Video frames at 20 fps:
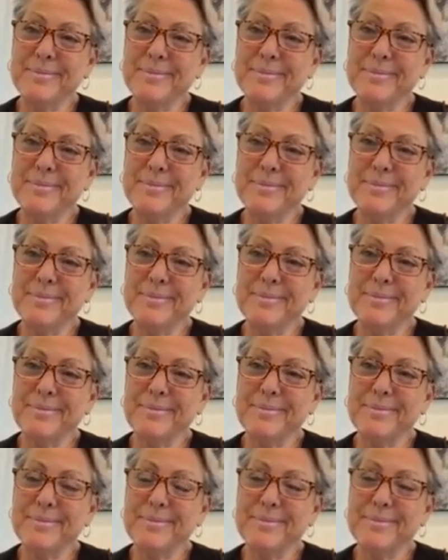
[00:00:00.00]

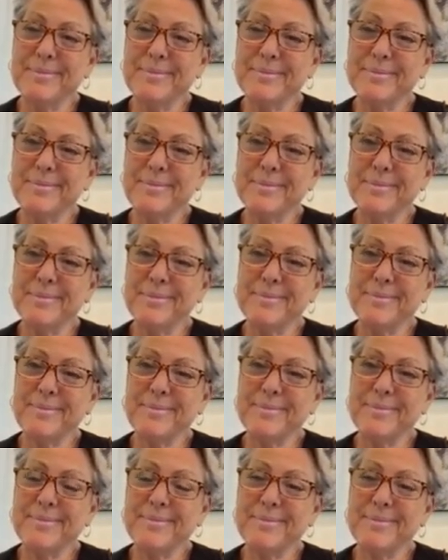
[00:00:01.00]

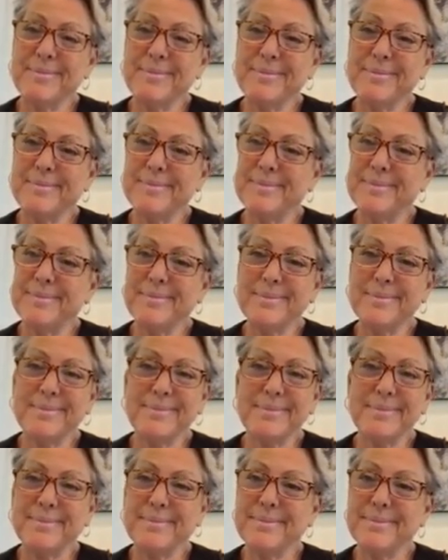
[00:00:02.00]

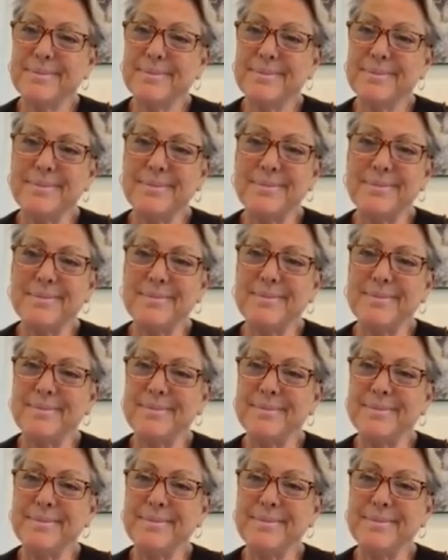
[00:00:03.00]
(silent)